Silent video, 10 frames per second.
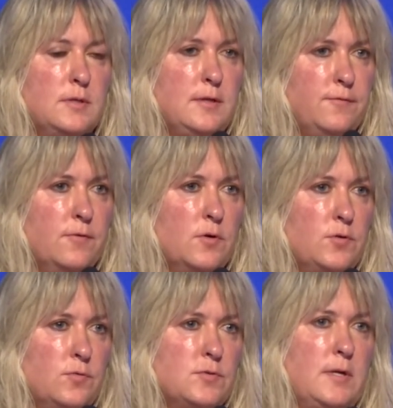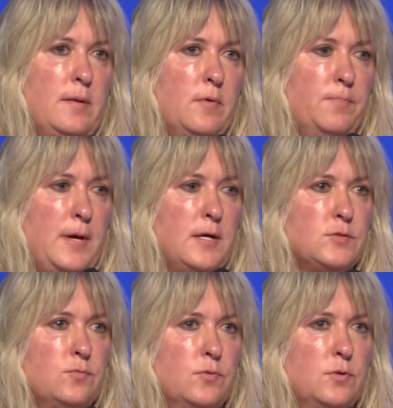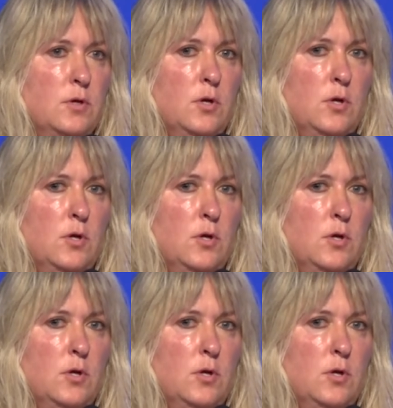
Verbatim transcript: default username and password,